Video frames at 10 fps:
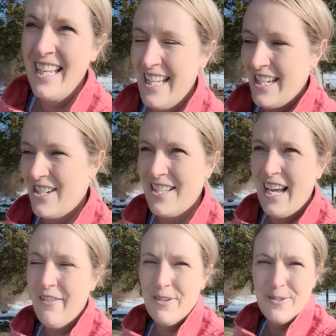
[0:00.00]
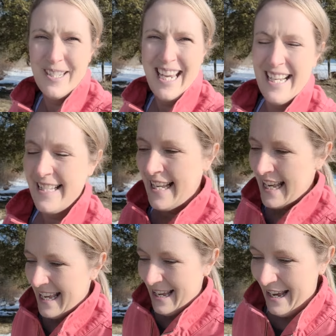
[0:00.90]
you just have those days.
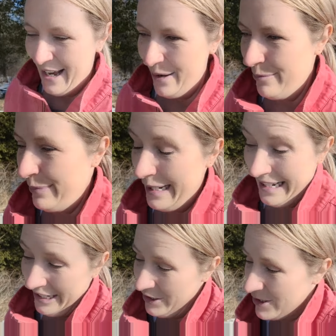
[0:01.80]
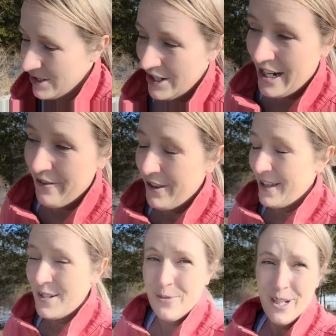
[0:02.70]
Uh, but it looks good.
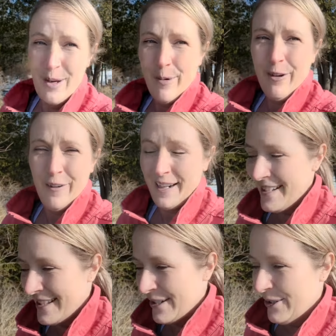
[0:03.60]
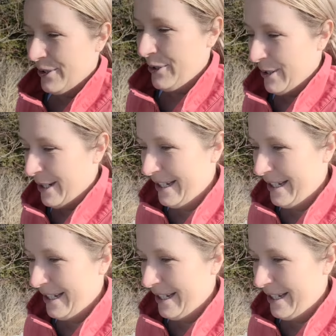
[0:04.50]
Everything's working perfect. So